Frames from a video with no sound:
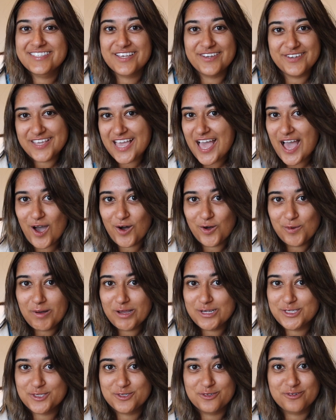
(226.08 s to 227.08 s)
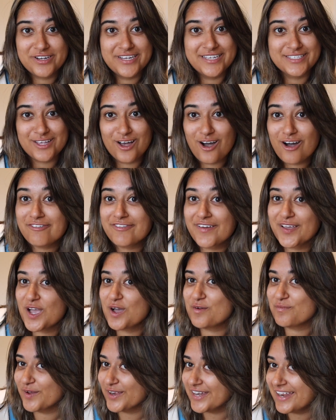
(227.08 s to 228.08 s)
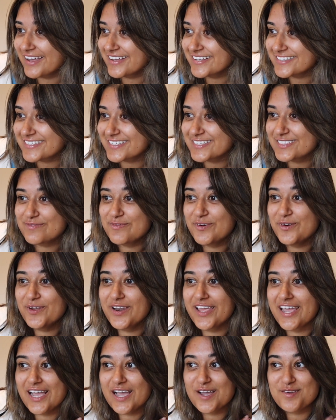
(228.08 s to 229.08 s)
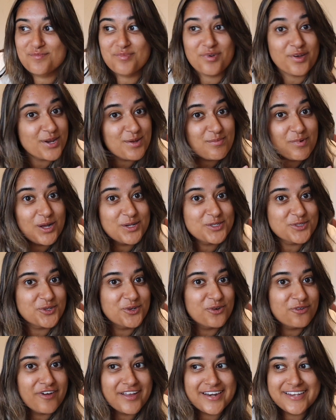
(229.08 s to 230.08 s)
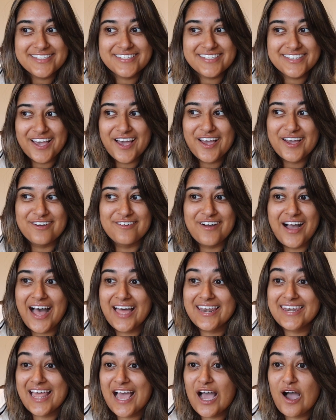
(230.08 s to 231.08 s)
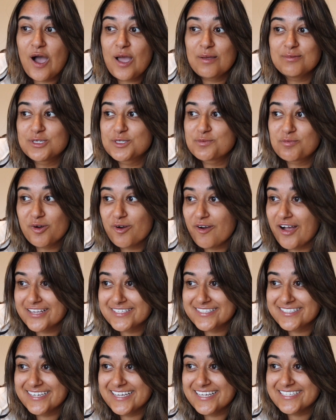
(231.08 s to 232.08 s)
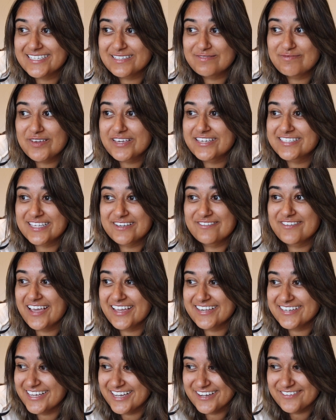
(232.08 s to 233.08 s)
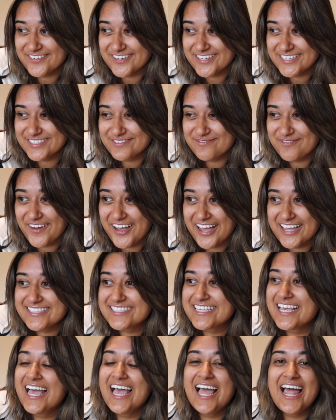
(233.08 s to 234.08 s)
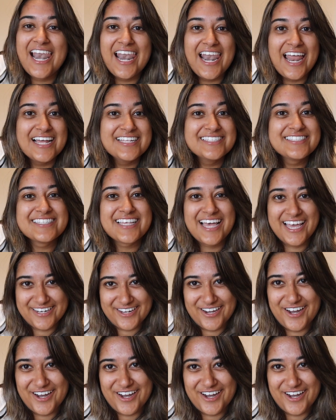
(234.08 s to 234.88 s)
So yeah, all my jewelry is off. I cut my nails this morning. I'm pretty much all ready to go. And now I'm just procrastinating because I'm getting nervous, but let's head